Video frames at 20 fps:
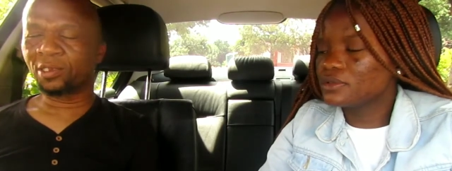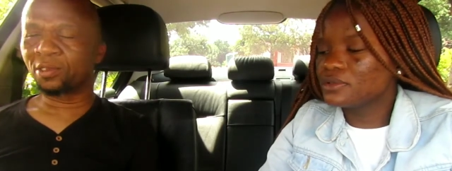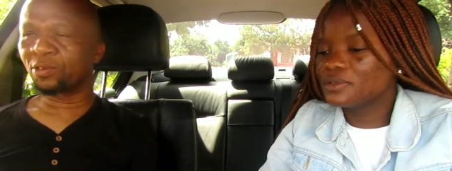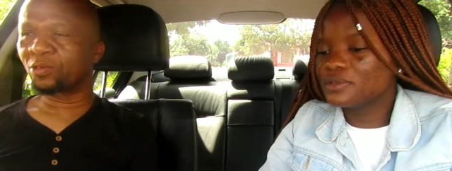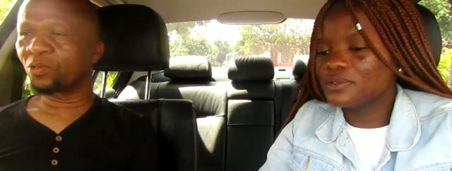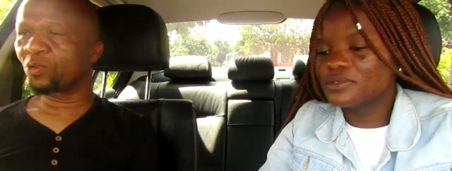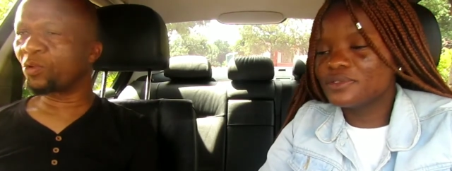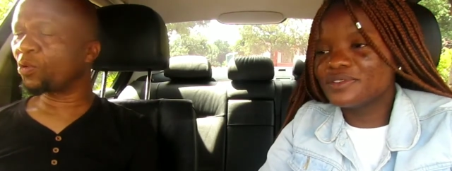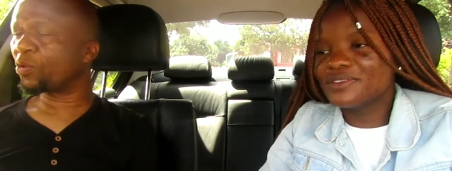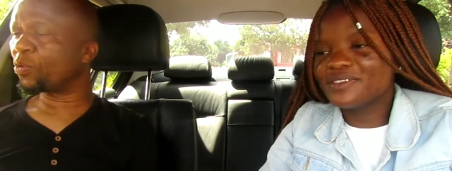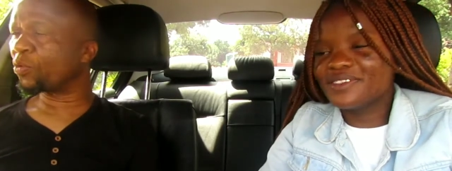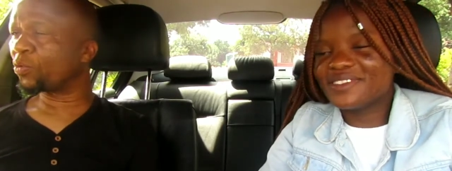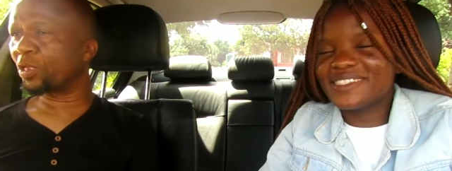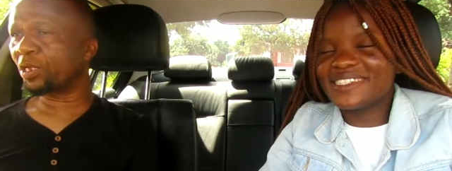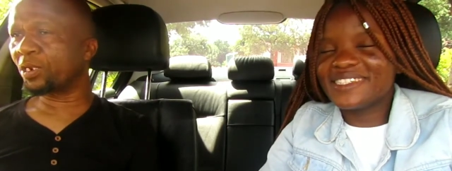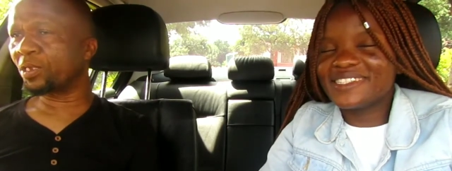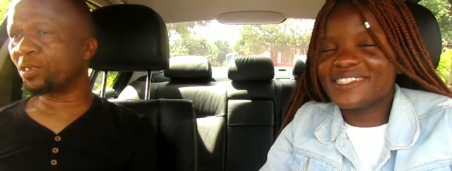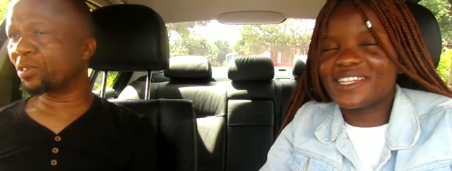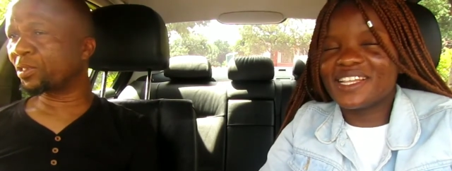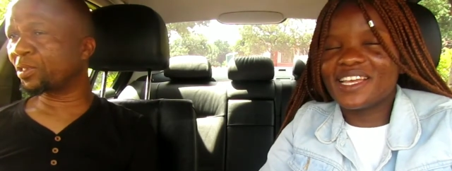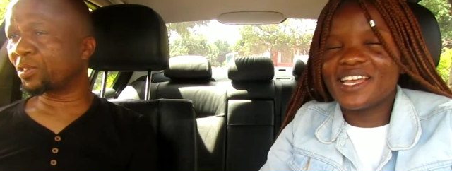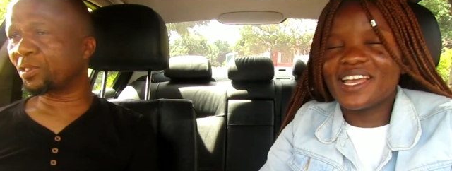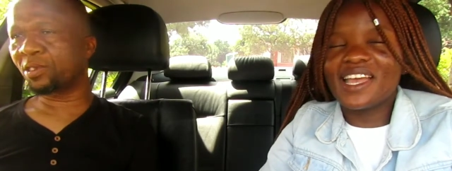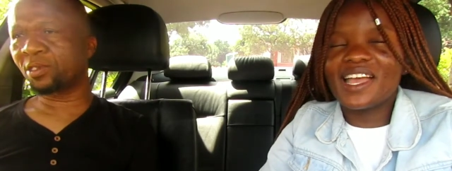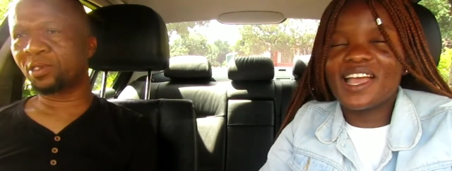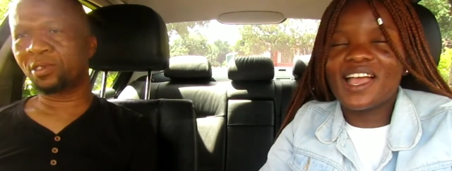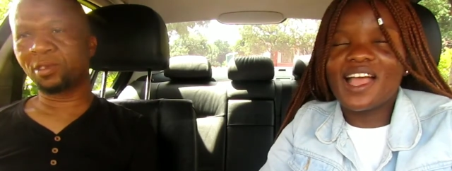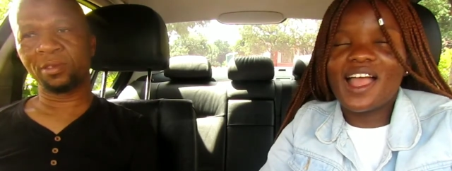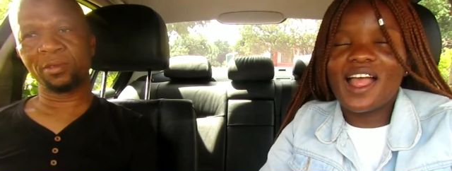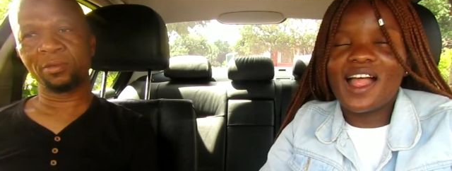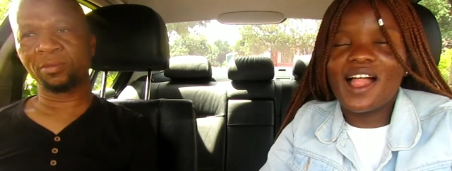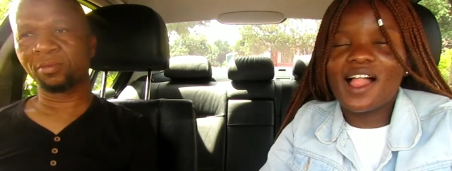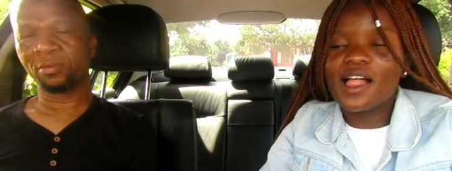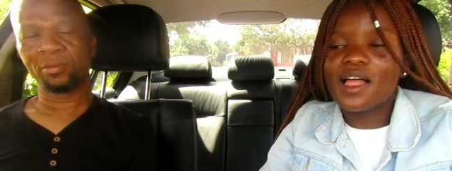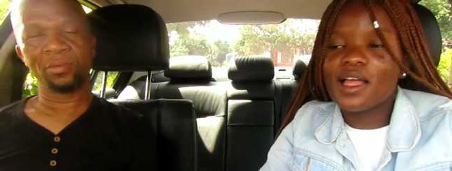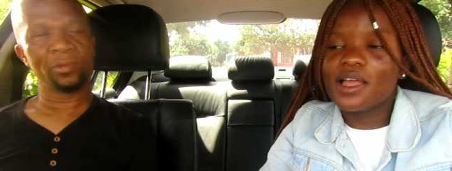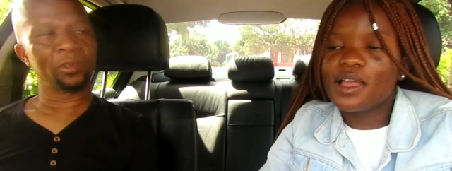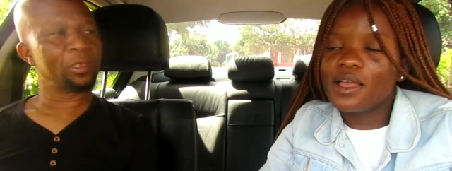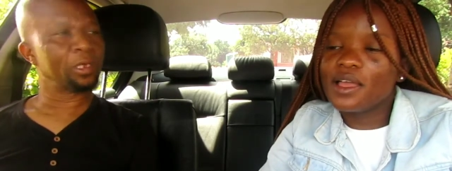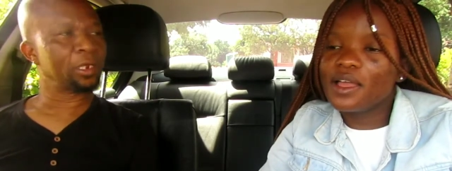Speaker 1: you know, that is
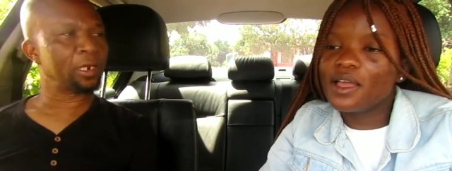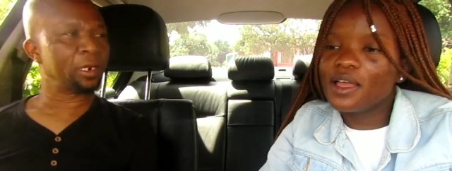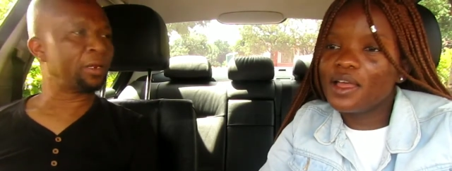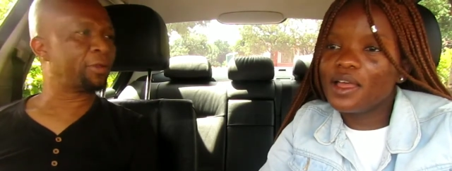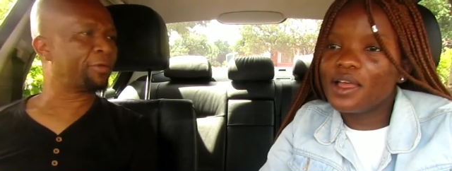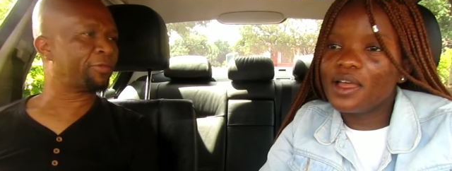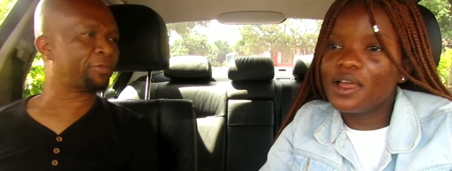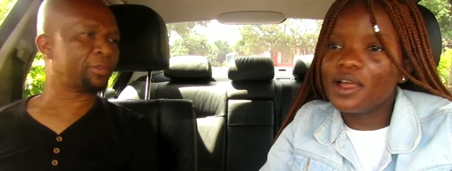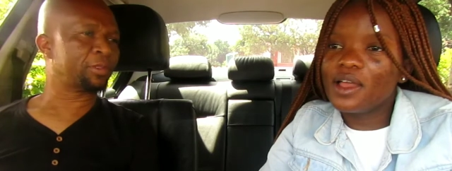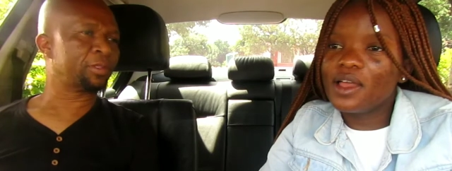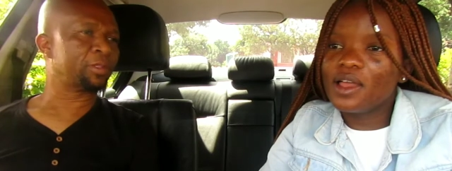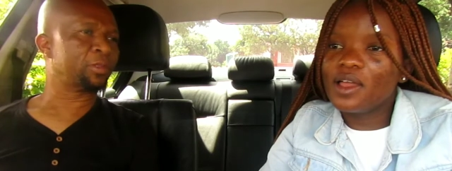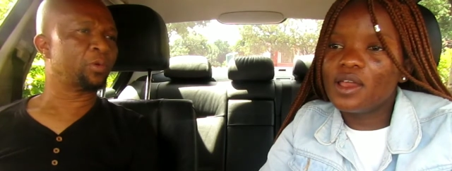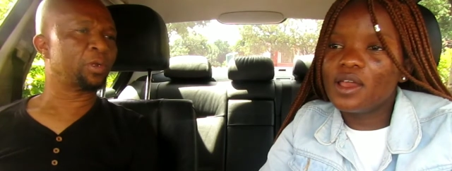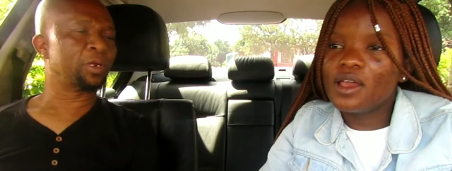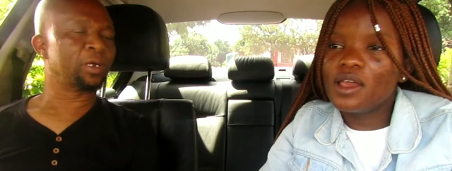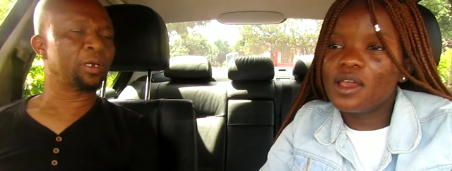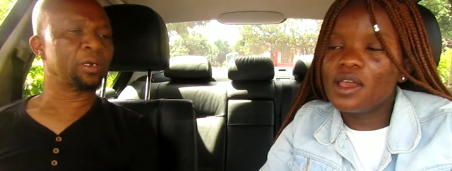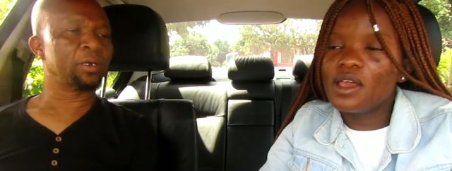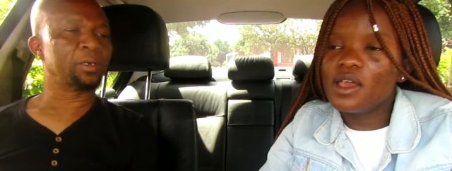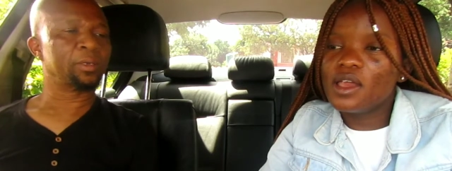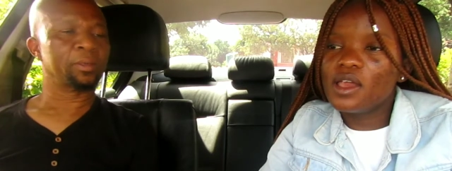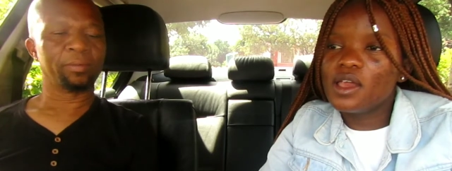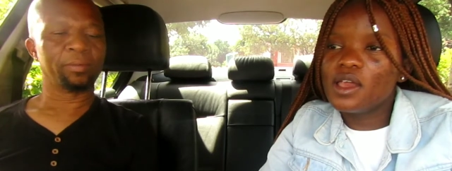irrelevant ngwanaka